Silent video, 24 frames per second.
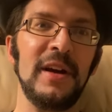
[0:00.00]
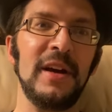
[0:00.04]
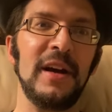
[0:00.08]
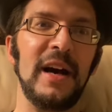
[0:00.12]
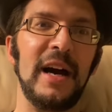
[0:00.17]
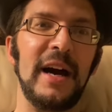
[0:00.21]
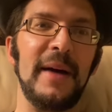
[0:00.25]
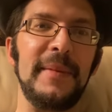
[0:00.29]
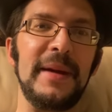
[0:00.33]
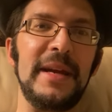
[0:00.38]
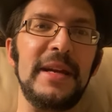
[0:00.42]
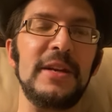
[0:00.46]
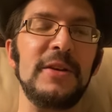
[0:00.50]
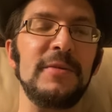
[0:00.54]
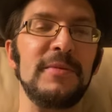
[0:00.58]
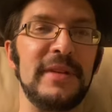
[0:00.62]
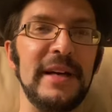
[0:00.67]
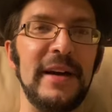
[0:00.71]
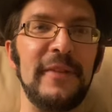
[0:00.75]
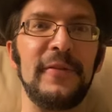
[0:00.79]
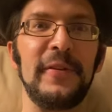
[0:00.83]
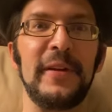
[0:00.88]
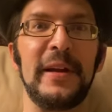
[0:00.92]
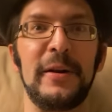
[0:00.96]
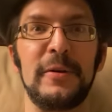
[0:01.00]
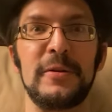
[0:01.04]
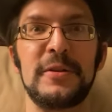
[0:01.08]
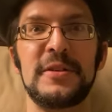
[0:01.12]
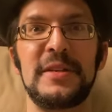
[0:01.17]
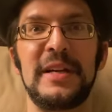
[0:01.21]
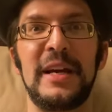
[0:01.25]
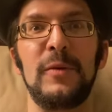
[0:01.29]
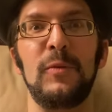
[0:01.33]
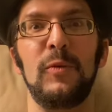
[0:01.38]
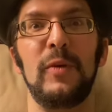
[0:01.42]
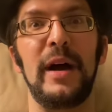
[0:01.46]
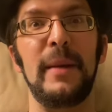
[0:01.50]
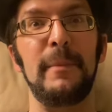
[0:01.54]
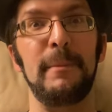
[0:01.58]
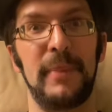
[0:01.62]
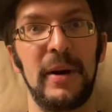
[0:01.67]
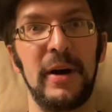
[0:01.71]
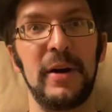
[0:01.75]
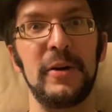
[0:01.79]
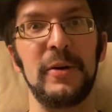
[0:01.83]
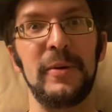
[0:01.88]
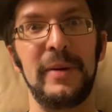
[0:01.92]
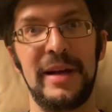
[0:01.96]
I mean, you definitely understand why
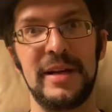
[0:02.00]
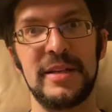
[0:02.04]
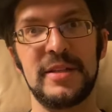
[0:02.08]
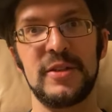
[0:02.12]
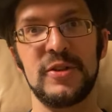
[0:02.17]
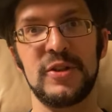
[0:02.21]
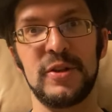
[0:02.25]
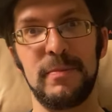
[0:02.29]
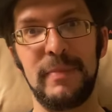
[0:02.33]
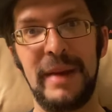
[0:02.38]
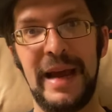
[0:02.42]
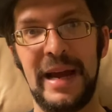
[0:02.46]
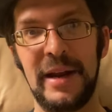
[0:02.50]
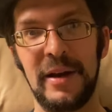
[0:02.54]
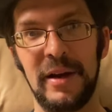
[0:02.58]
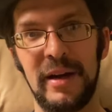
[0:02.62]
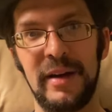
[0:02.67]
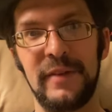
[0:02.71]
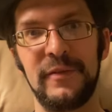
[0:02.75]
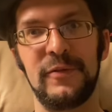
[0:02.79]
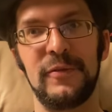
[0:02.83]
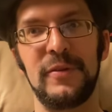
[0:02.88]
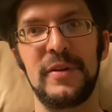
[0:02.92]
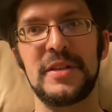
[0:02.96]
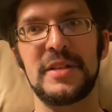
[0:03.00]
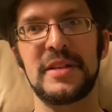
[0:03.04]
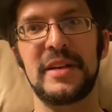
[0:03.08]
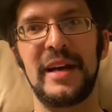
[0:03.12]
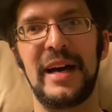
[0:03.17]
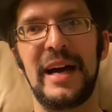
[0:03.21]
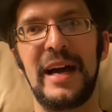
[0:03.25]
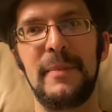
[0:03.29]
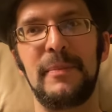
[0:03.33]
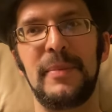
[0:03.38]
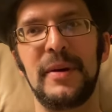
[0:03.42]
Bardo has such a mad on for this guy.